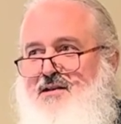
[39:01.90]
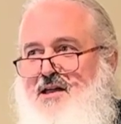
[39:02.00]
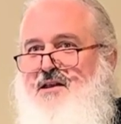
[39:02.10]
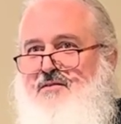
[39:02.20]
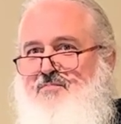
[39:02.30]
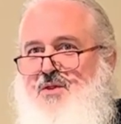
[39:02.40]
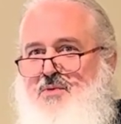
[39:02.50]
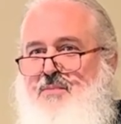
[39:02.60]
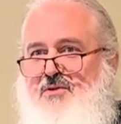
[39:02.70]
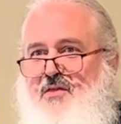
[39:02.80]
and getting the
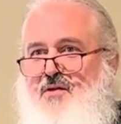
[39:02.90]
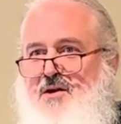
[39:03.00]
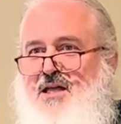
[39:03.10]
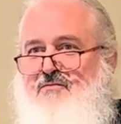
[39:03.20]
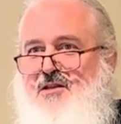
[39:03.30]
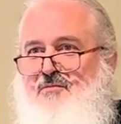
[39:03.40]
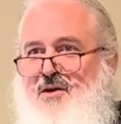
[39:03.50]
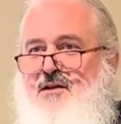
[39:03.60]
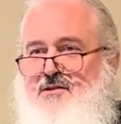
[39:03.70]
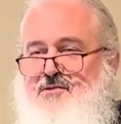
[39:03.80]
people that they're giving the
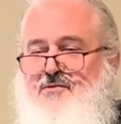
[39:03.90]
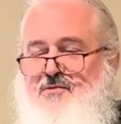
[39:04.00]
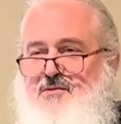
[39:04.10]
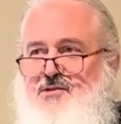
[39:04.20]
money to